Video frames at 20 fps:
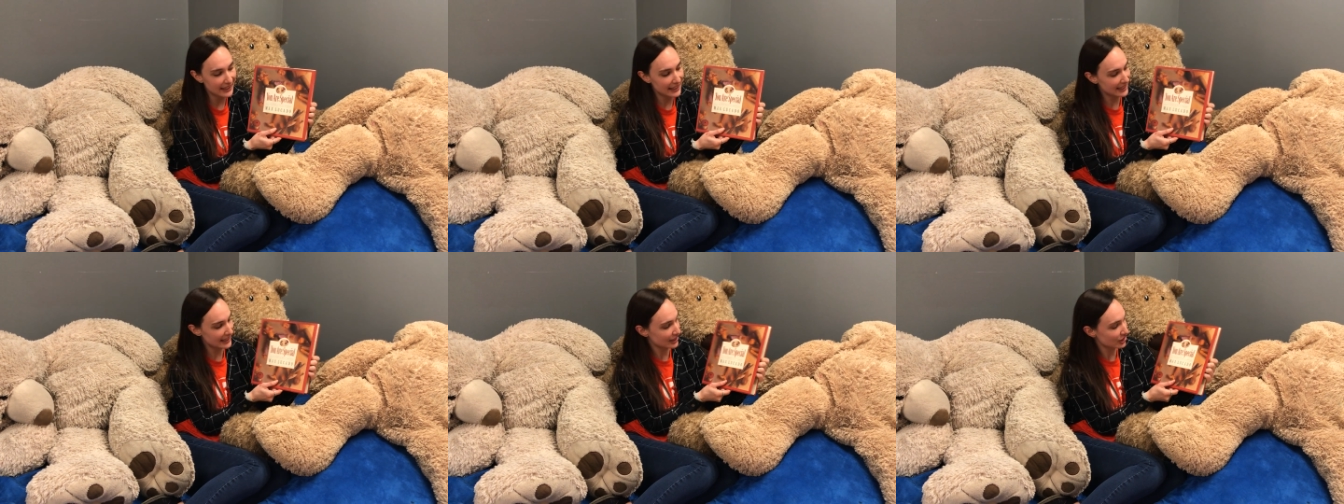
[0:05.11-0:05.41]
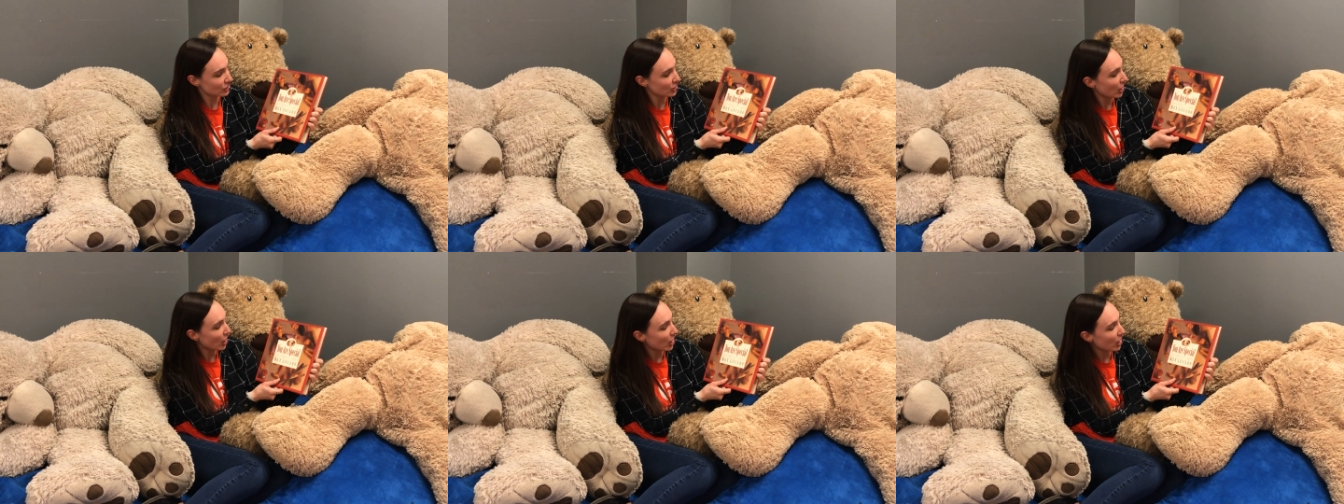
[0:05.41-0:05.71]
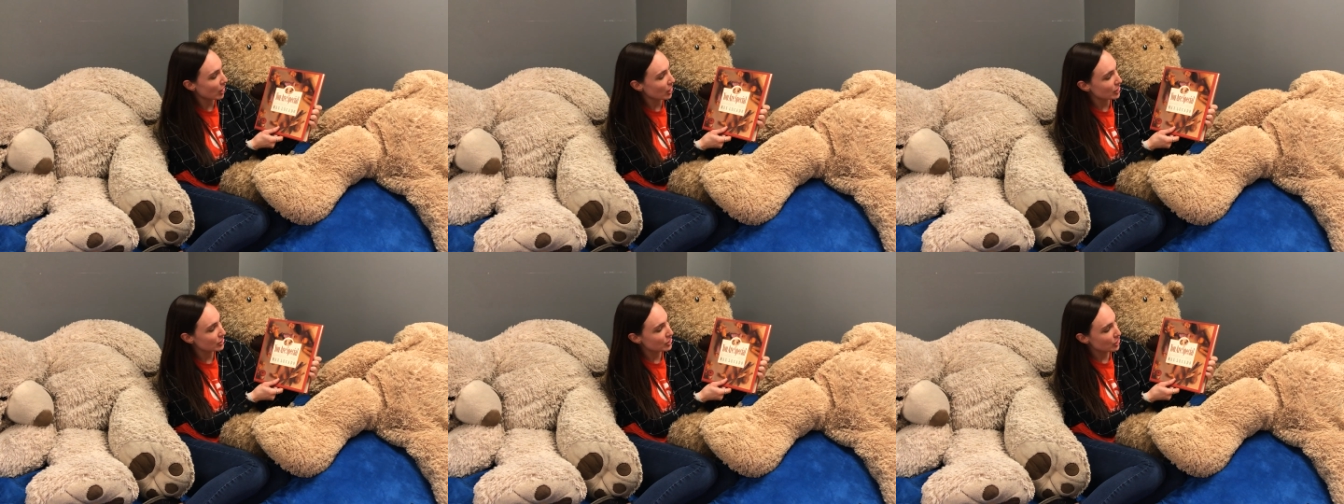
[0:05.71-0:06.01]
It's
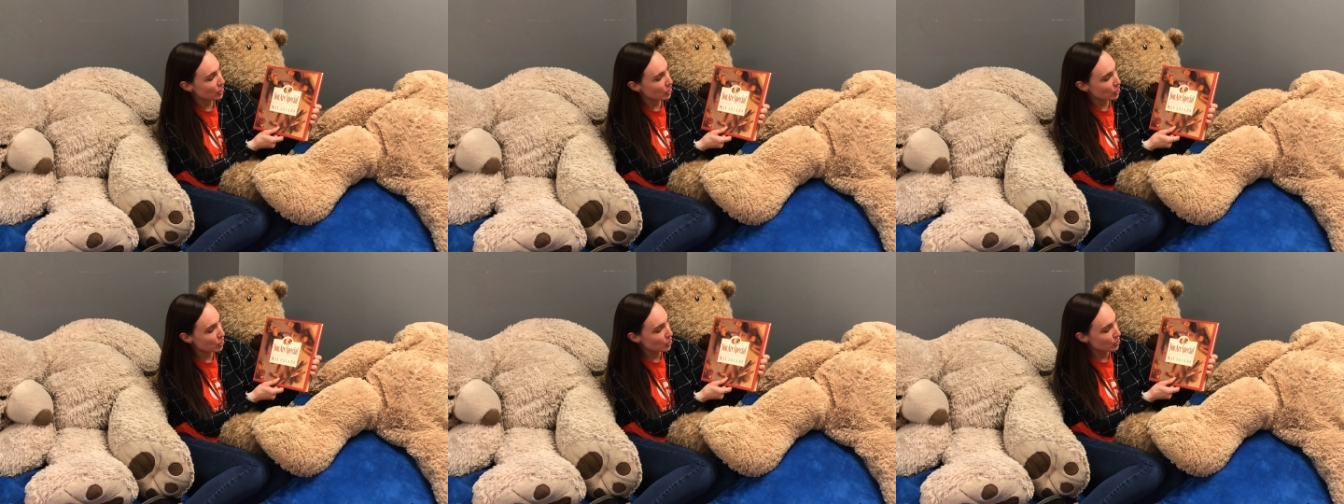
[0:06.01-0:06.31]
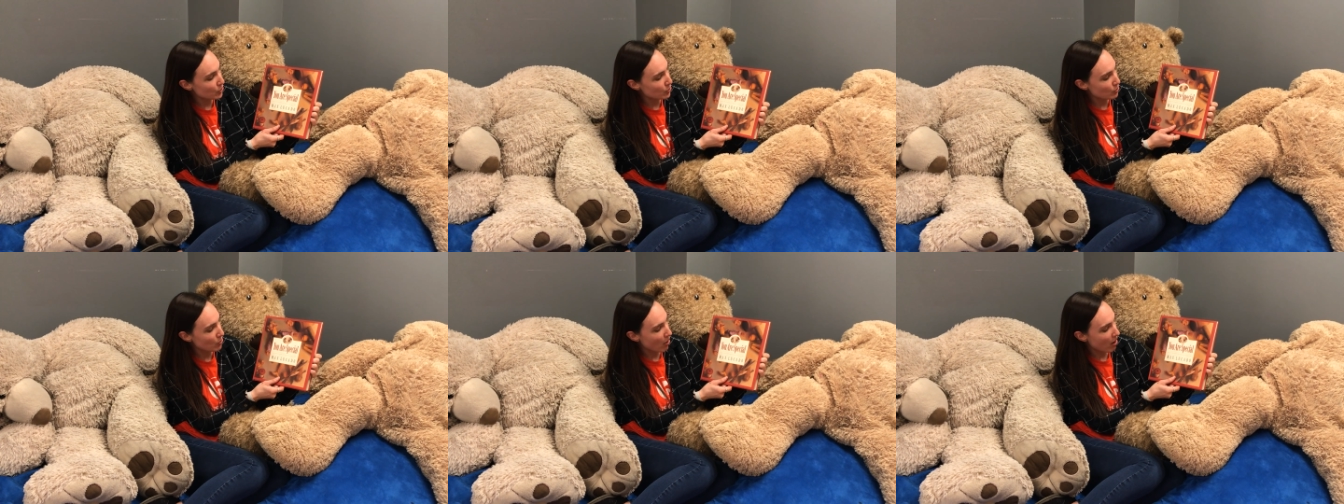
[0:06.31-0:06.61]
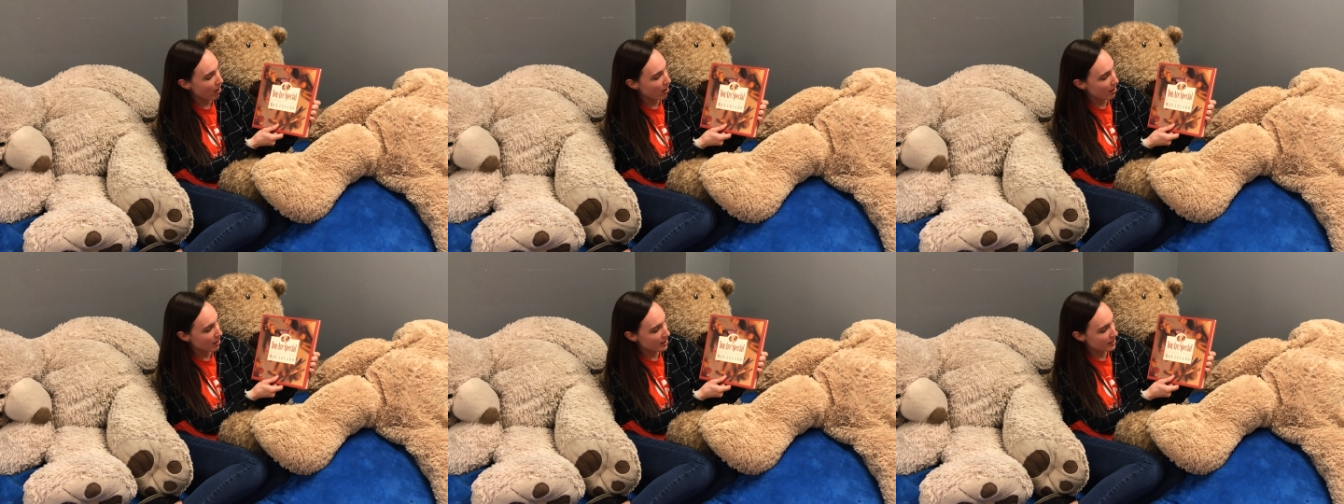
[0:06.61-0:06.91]
called You
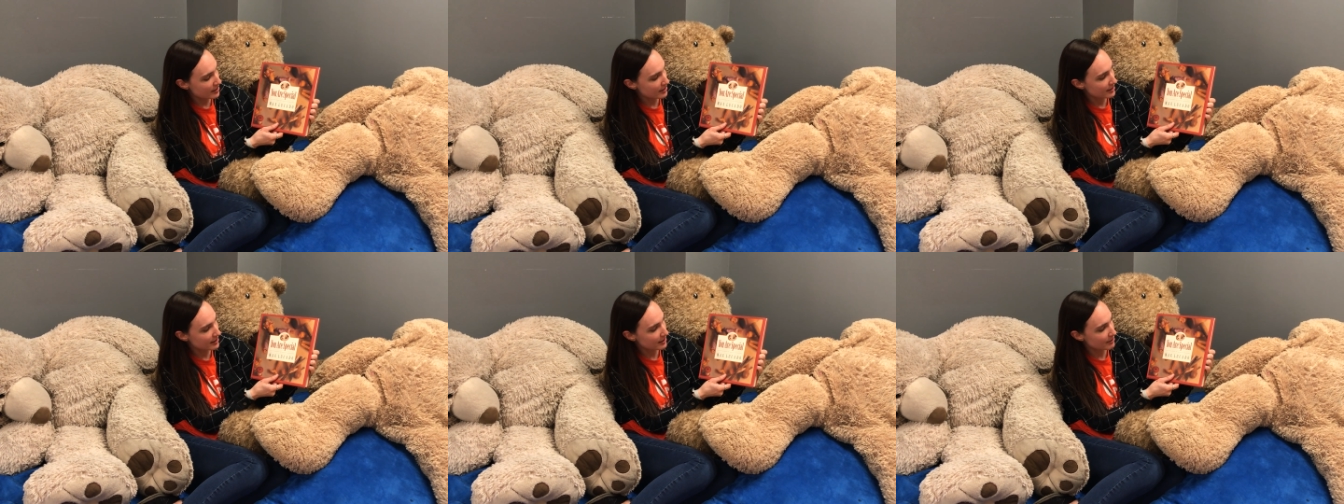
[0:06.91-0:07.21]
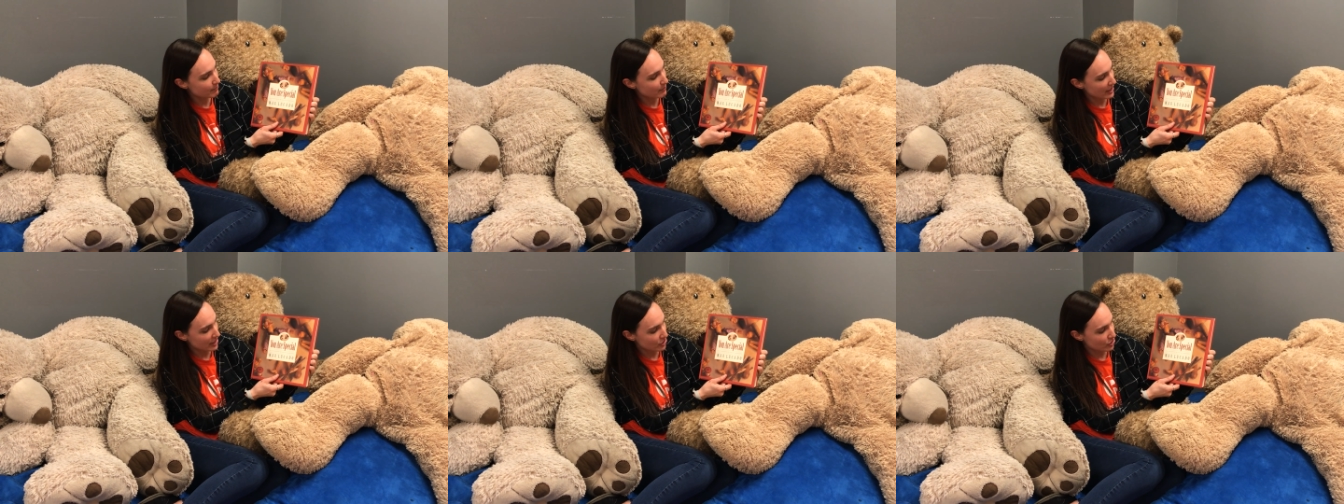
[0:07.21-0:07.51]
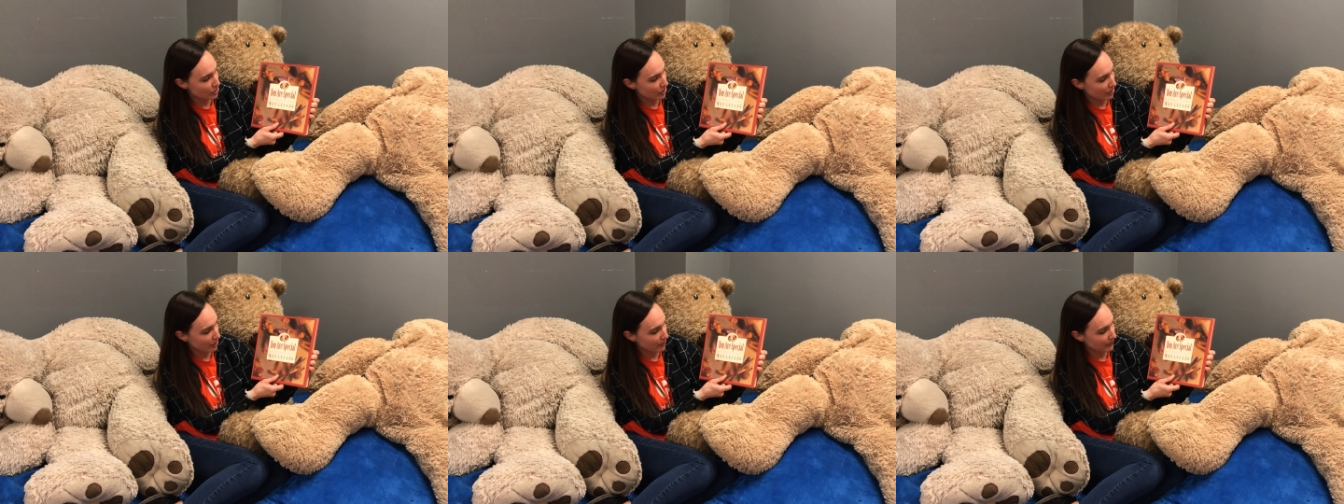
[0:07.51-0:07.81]
Are
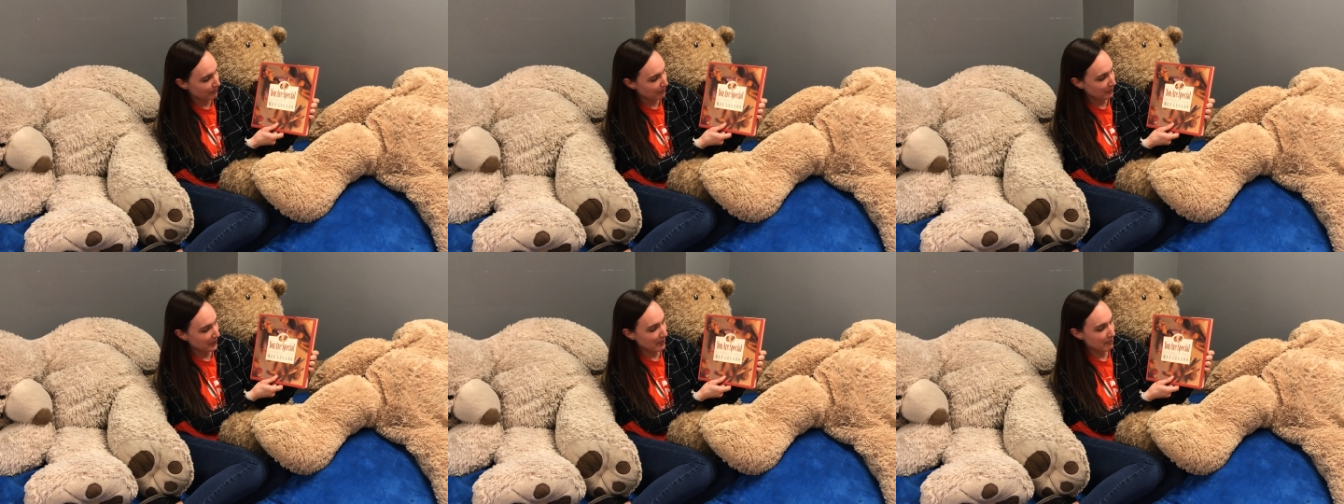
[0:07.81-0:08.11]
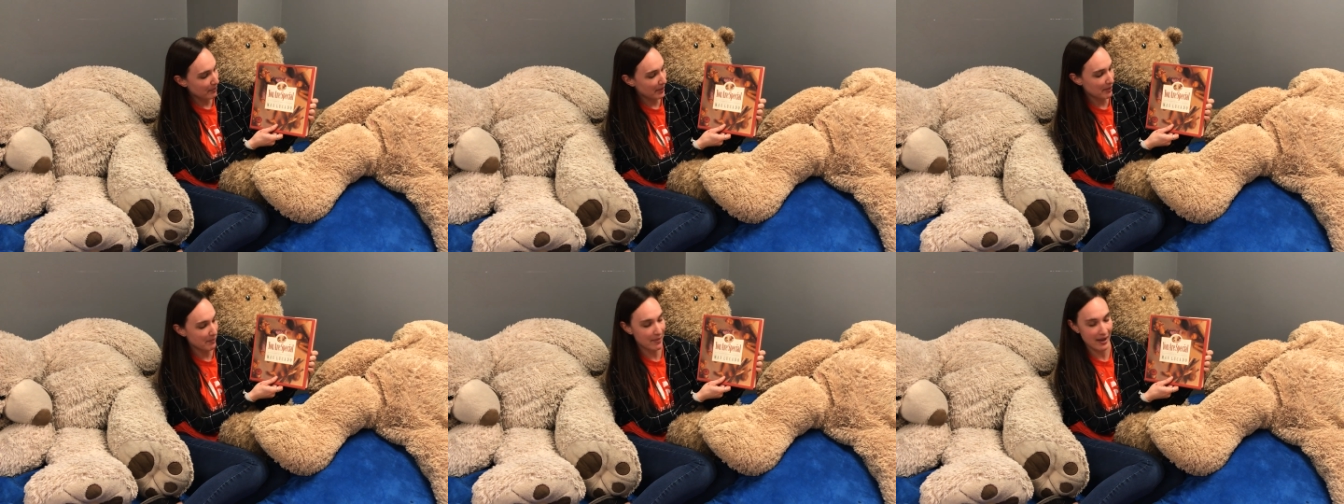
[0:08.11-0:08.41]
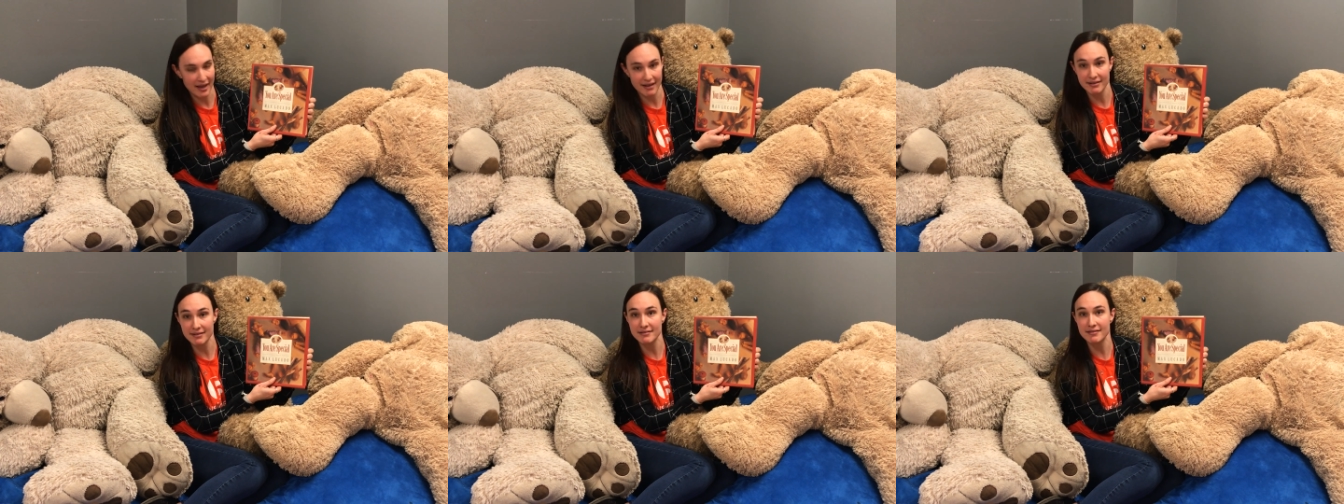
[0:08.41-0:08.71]
Special by
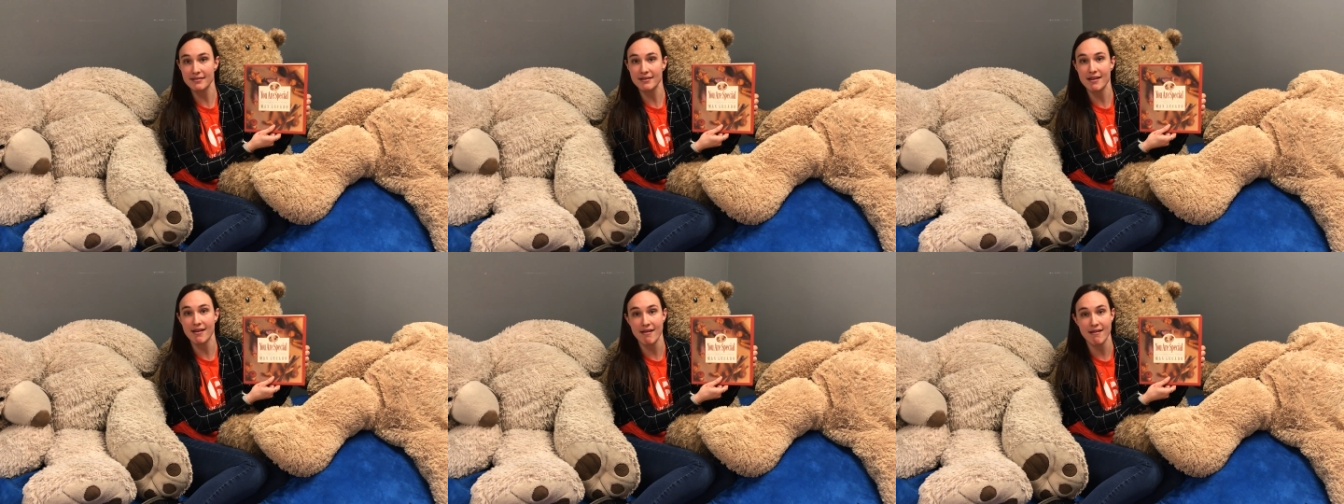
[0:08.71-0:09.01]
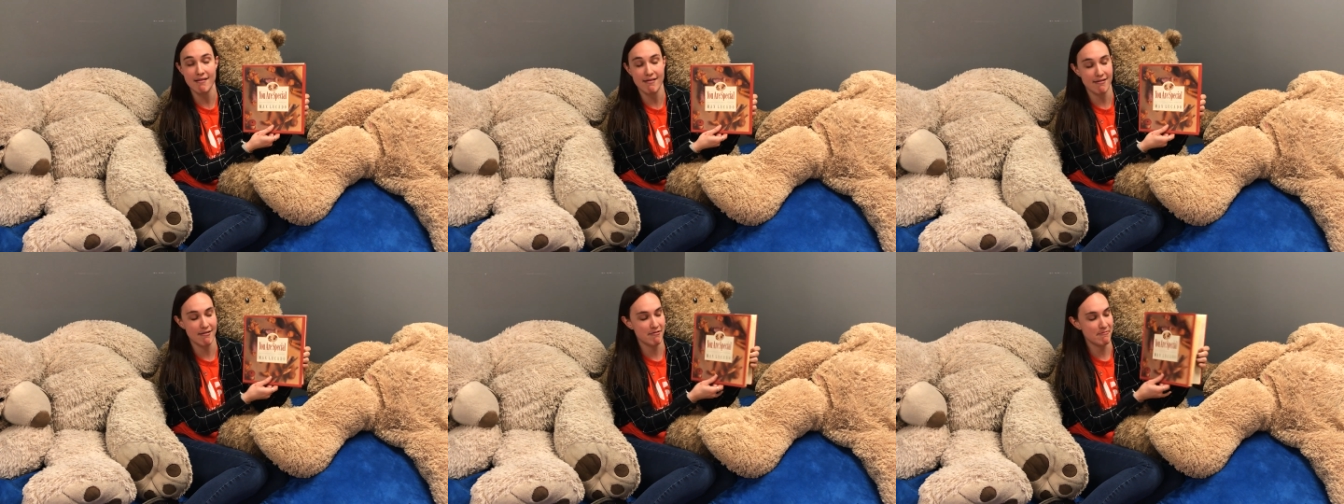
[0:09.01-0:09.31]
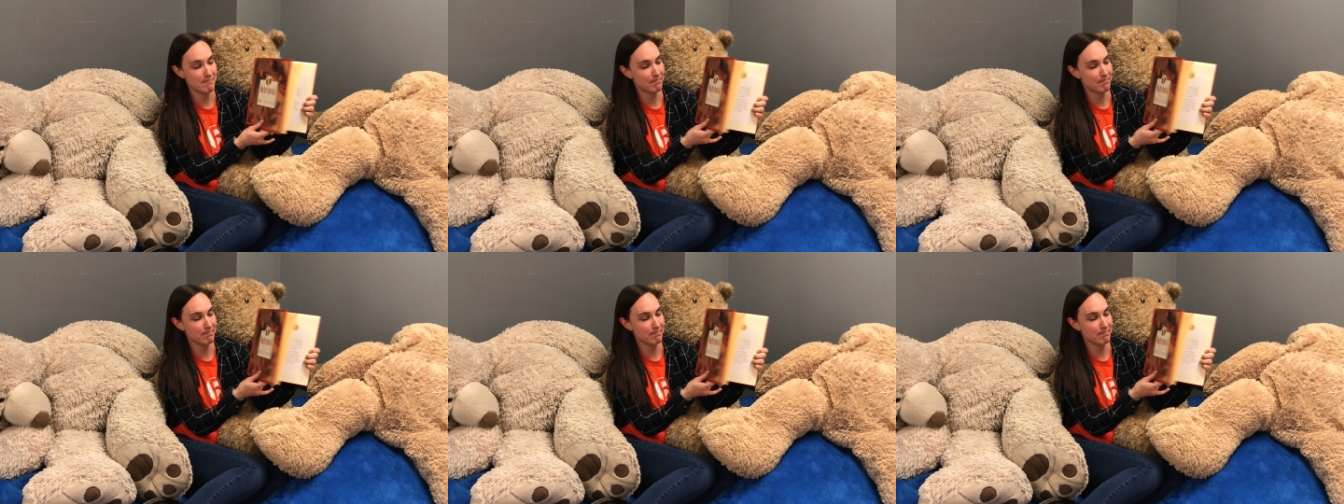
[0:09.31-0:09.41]
Max Lucado.